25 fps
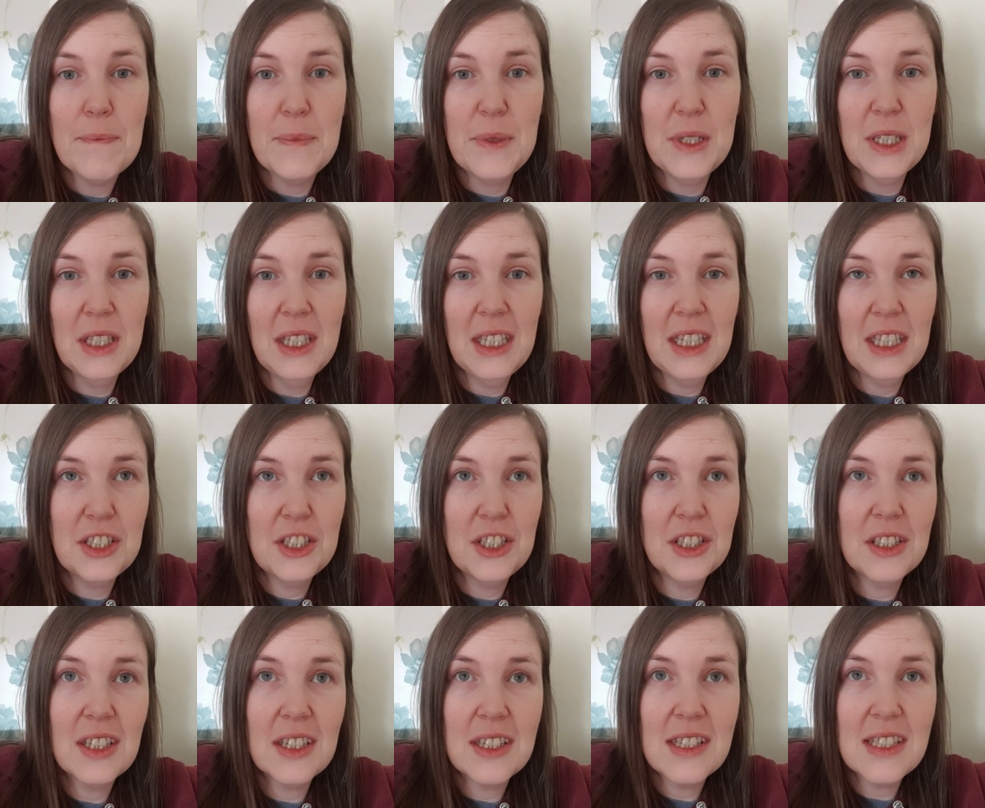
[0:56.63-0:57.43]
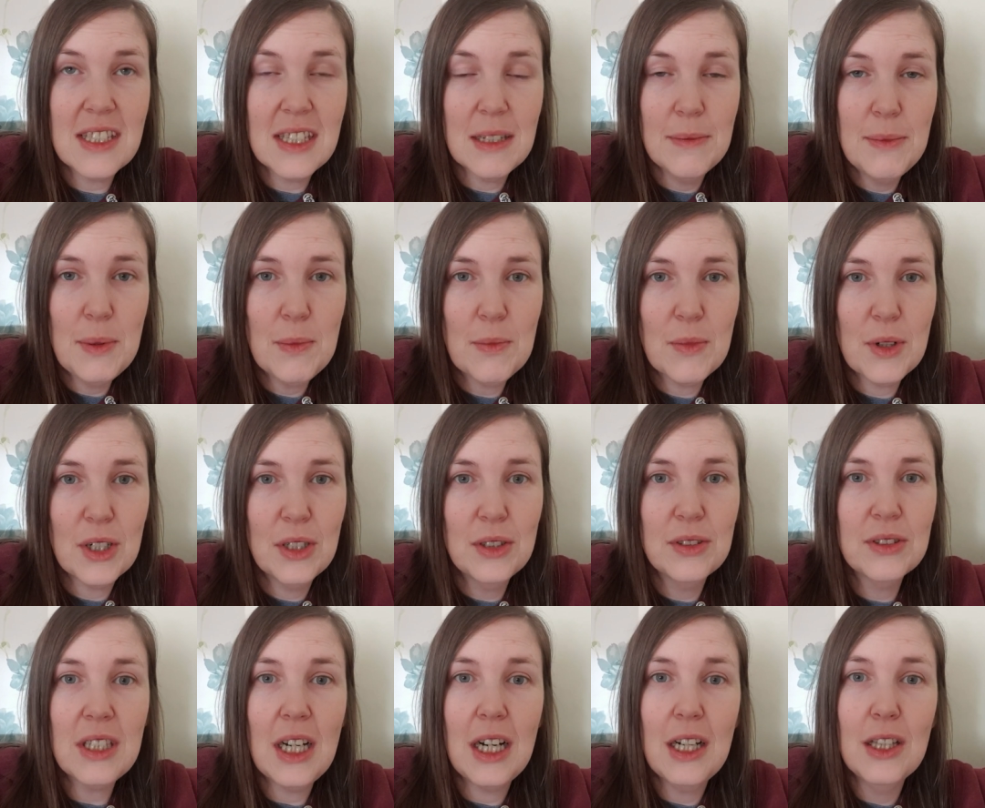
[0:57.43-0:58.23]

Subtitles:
like she done Slimming World